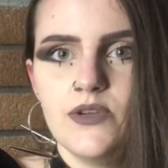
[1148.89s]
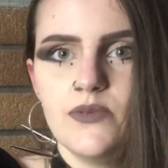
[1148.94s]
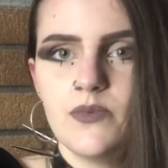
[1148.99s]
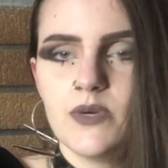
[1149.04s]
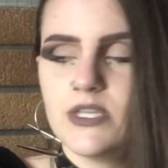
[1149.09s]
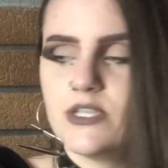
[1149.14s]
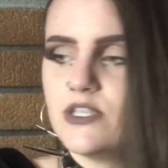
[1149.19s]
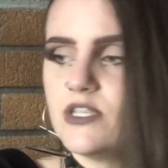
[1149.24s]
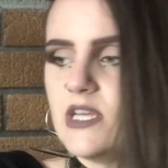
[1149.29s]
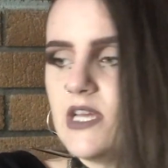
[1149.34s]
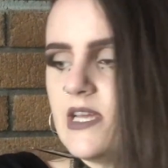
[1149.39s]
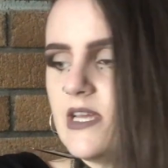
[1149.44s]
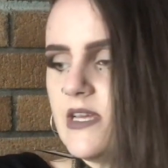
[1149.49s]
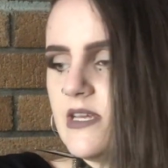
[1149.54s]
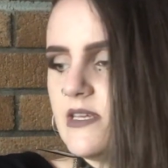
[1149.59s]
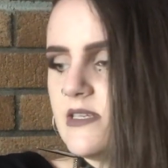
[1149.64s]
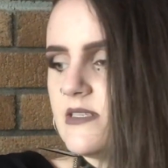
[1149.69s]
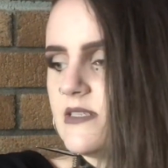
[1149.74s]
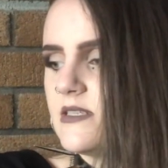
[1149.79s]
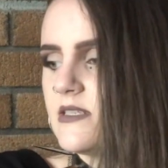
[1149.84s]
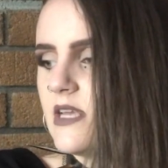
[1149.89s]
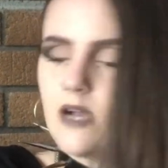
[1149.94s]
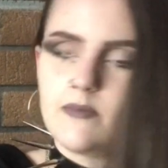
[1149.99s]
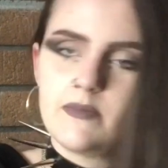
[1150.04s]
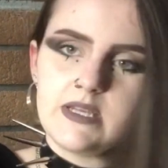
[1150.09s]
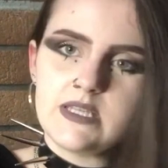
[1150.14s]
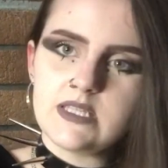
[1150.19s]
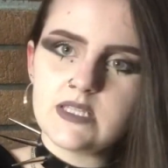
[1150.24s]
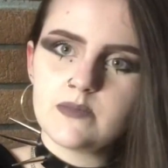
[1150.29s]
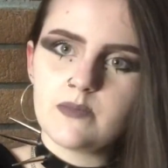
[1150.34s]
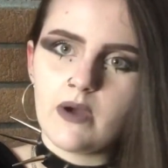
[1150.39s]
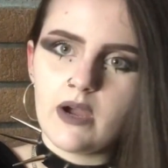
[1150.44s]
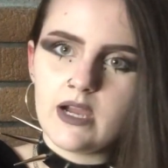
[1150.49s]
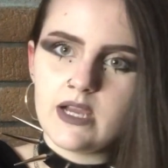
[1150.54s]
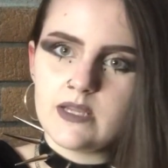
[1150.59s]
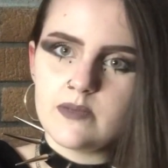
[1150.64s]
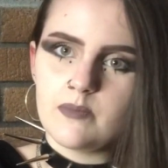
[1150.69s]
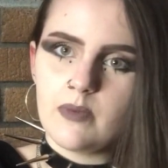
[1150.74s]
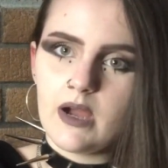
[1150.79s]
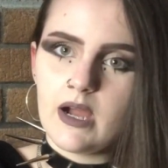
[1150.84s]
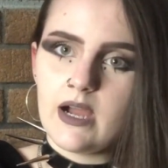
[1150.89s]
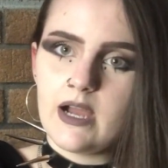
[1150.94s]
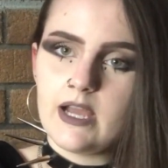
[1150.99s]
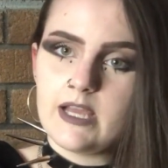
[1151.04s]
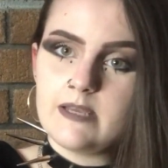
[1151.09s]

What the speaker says: which is inspired by